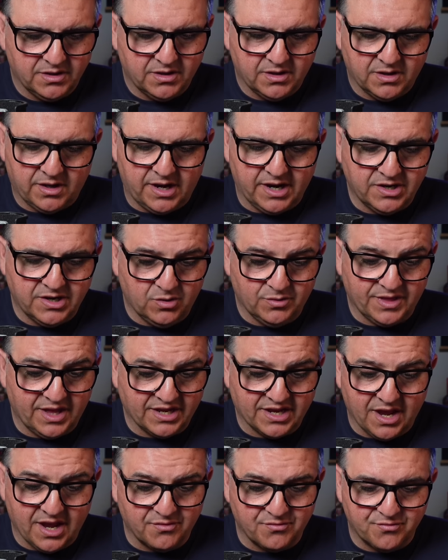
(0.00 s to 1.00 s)
I know they
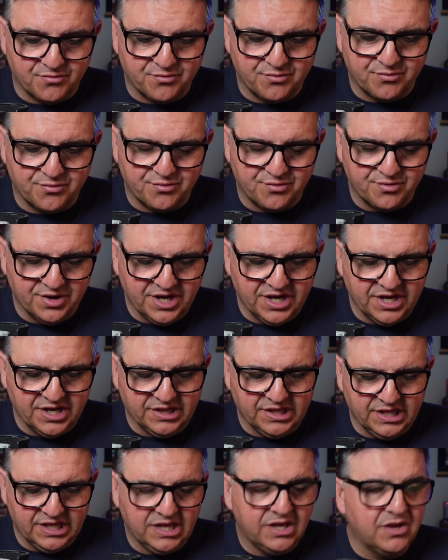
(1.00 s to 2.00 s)
got
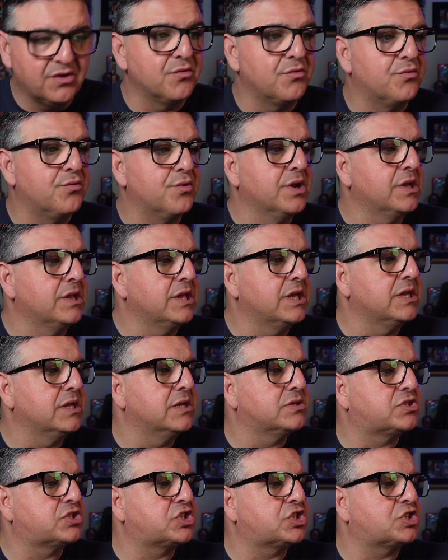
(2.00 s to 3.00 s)
really, really
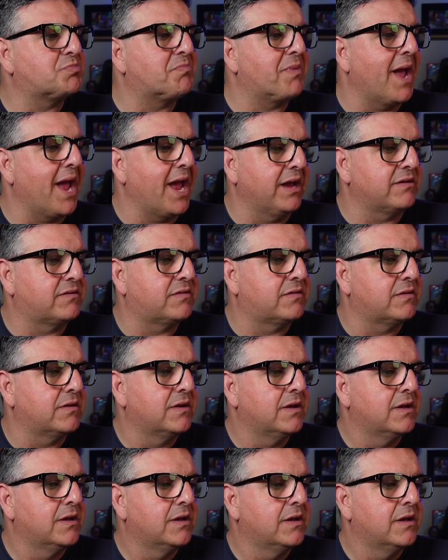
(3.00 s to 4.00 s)
spanked.
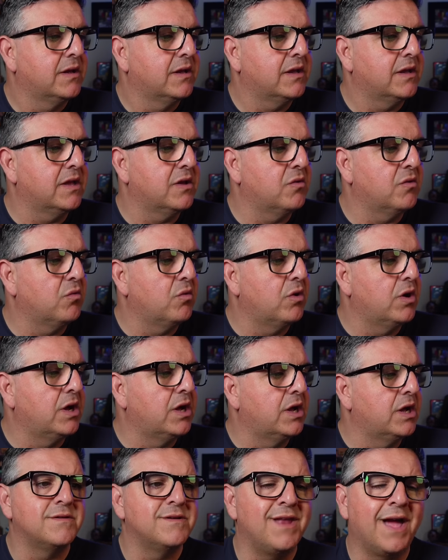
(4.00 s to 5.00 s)
It
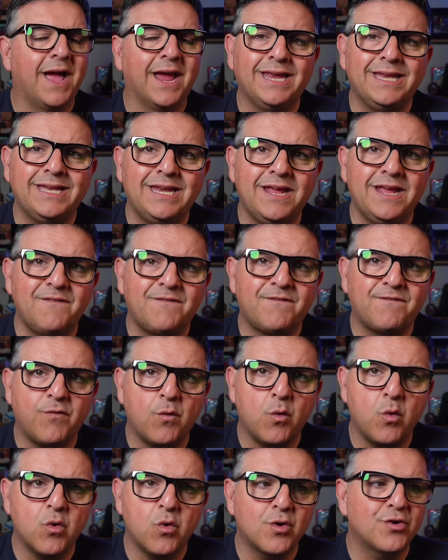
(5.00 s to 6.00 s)
was
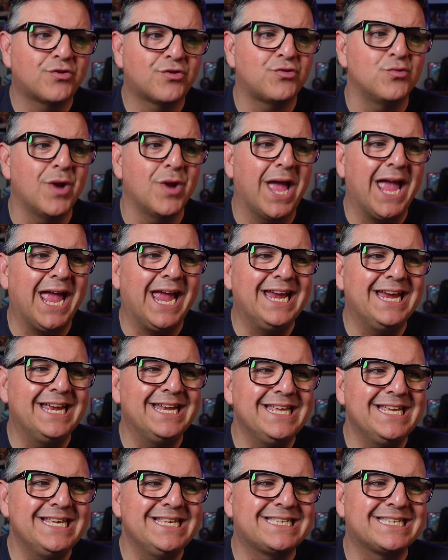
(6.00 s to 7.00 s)

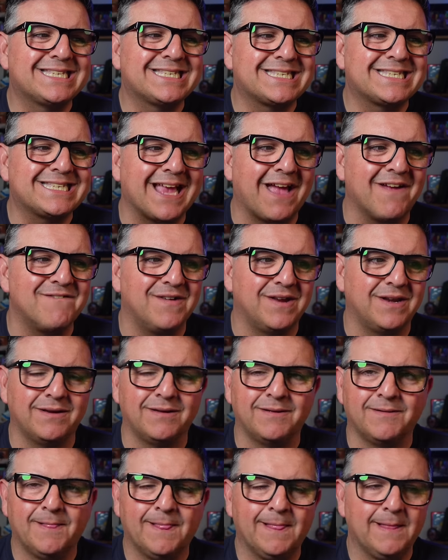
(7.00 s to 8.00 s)
94-87
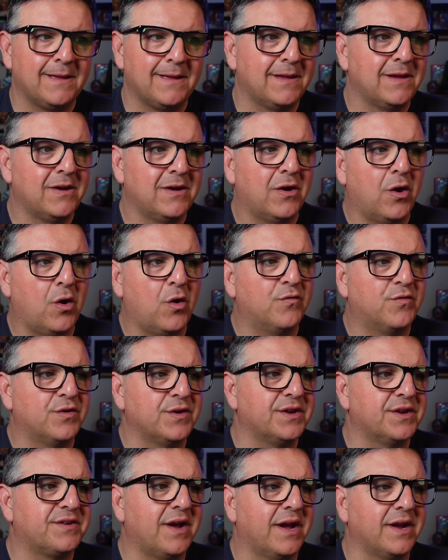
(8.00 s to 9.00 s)
over
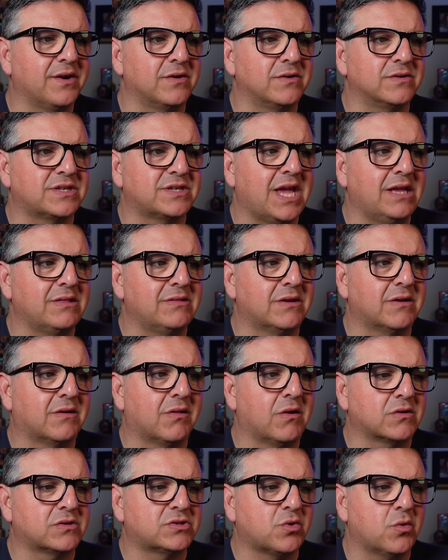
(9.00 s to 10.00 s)
the Tigers. Caitlin
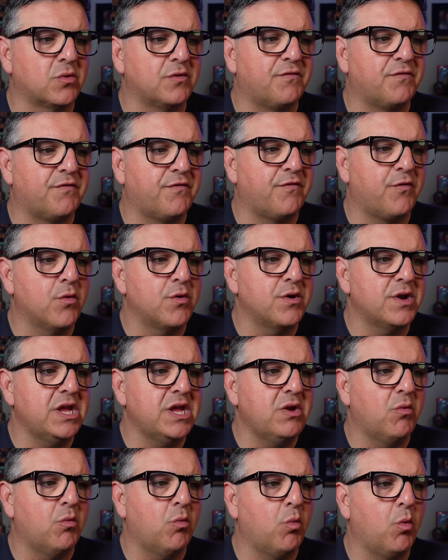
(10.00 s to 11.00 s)
Clark scored
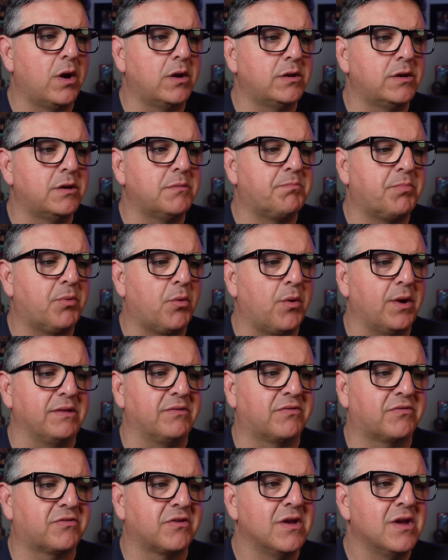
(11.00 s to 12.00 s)
41
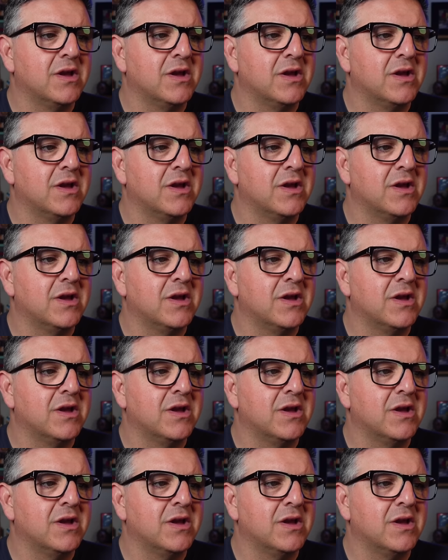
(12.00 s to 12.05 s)
points.